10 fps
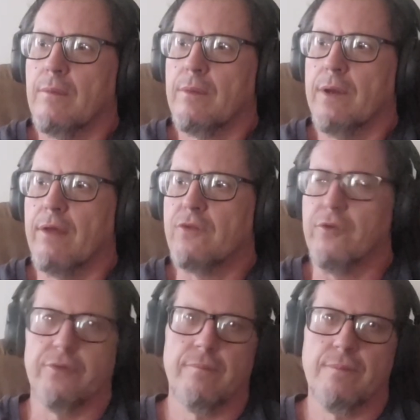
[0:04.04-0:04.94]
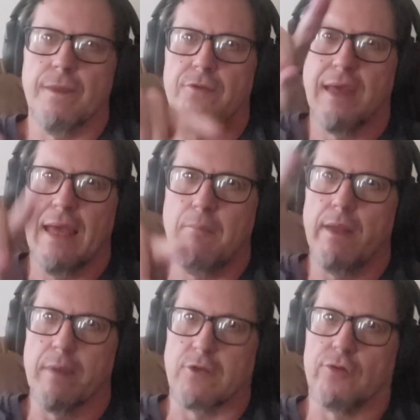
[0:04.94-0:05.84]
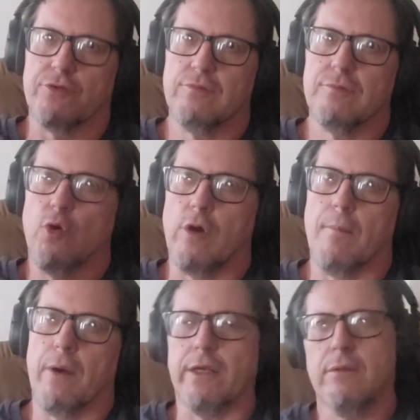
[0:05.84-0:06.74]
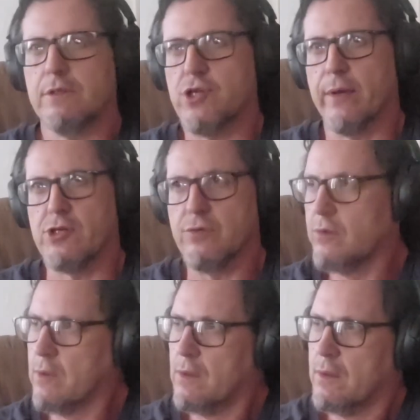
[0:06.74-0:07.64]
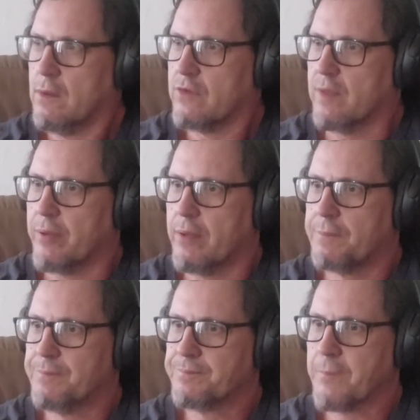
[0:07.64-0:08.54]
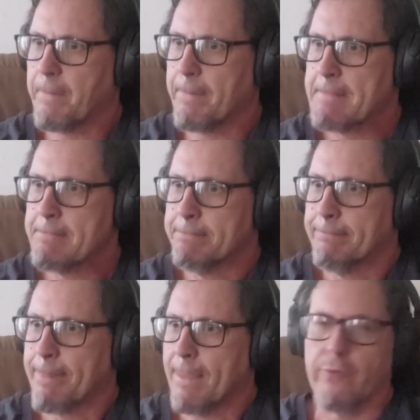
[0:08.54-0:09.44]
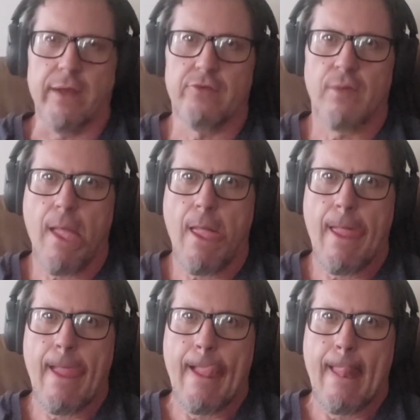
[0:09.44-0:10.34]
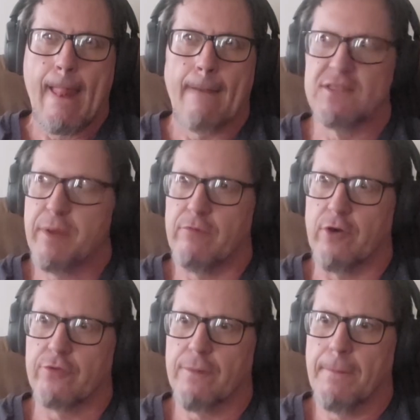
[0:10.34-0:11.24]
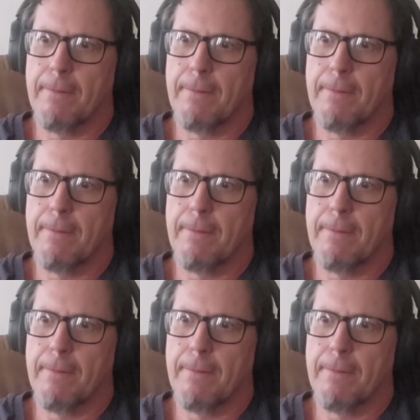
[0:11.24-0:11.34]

You know how they say there's this M like McDonald's or the market, the generations skip greatness? Well, it's been reversed.